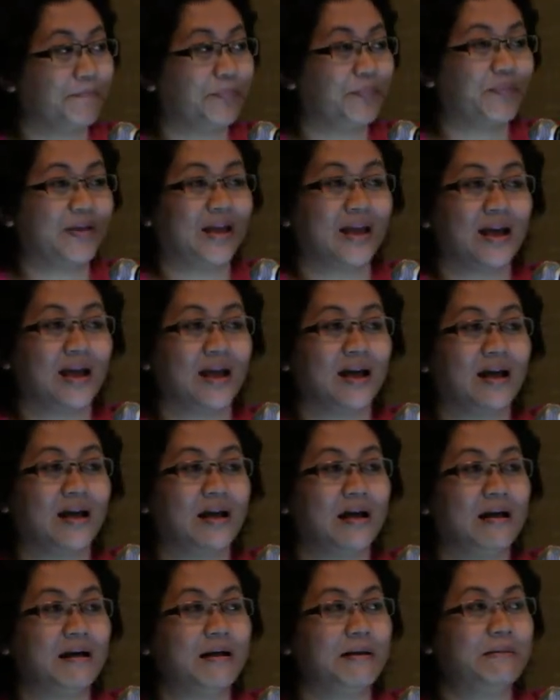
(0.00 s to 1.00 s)

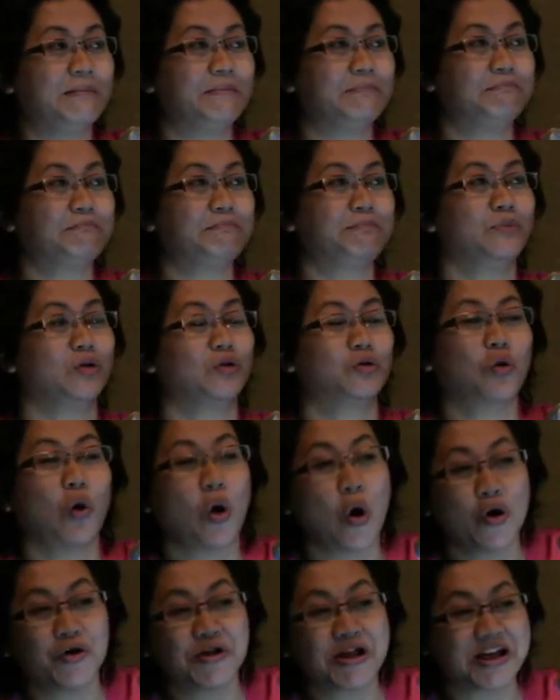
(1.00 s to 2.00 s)
They're
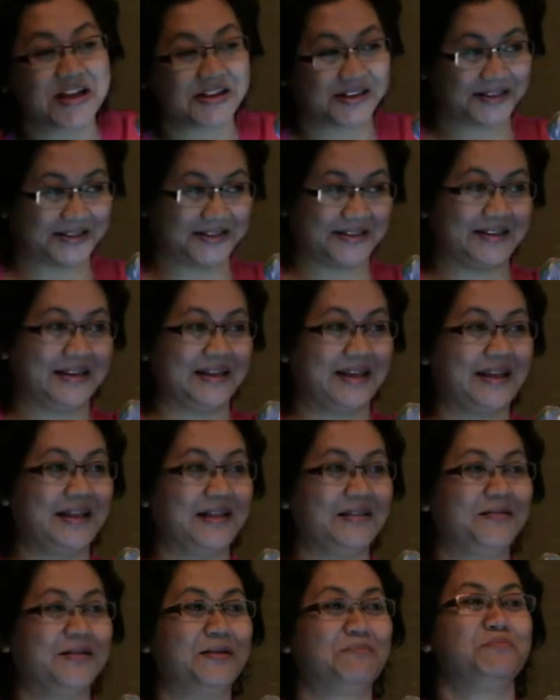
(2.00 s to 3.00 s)
notorious,
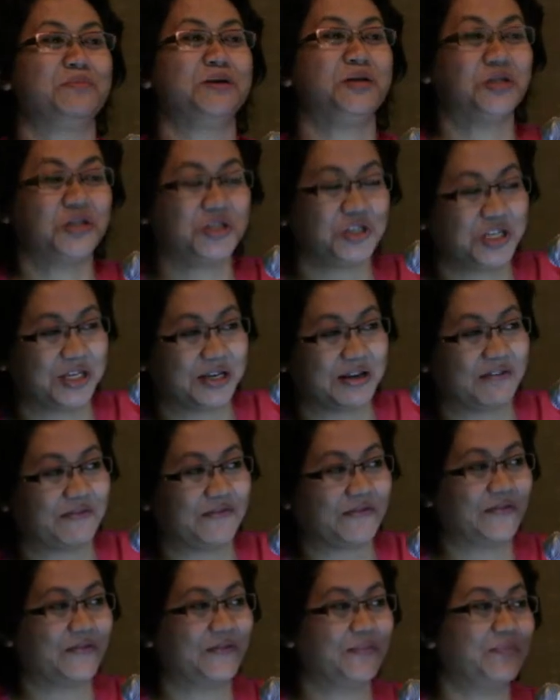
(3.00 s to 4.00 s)
they're
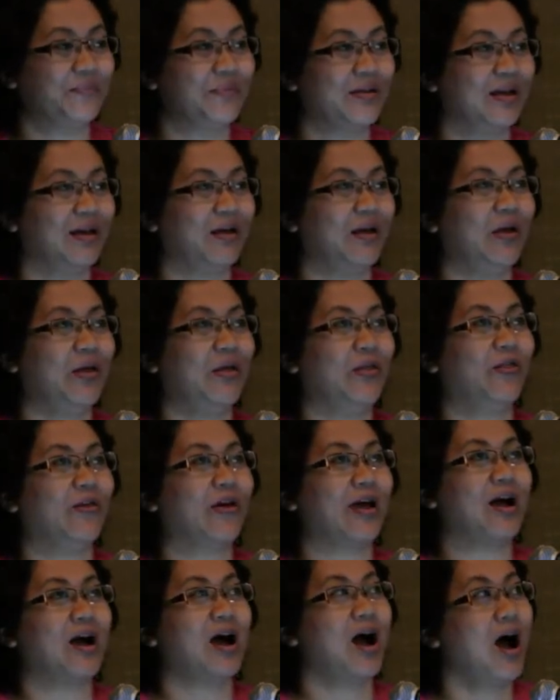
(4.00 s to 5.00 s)
mischief, they
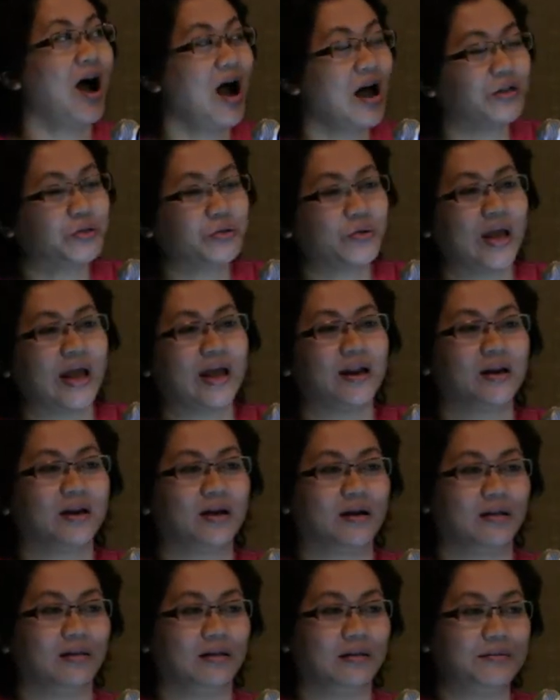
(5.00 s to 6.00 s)
are hard to
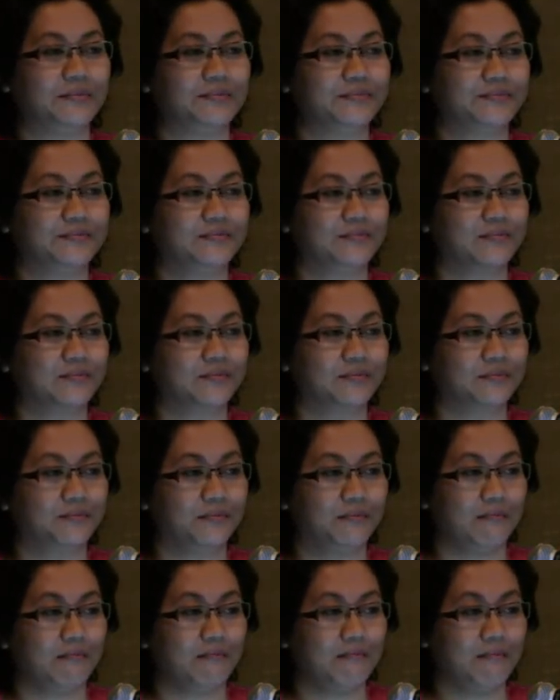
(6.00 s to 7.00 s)
handle.
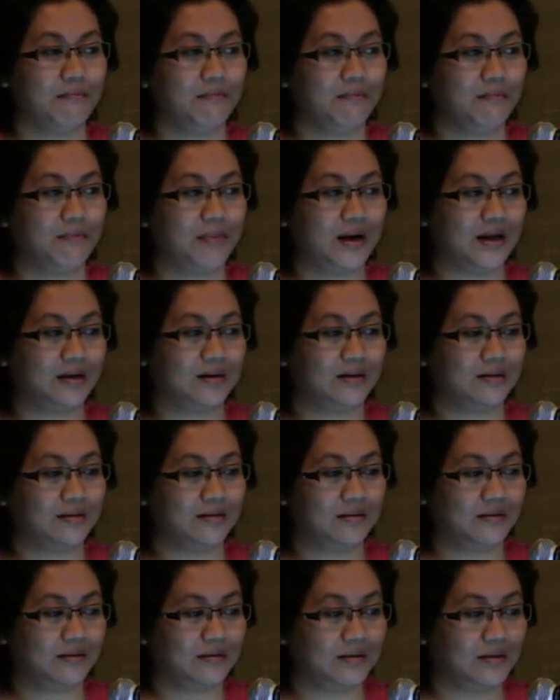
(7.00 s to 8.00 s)
But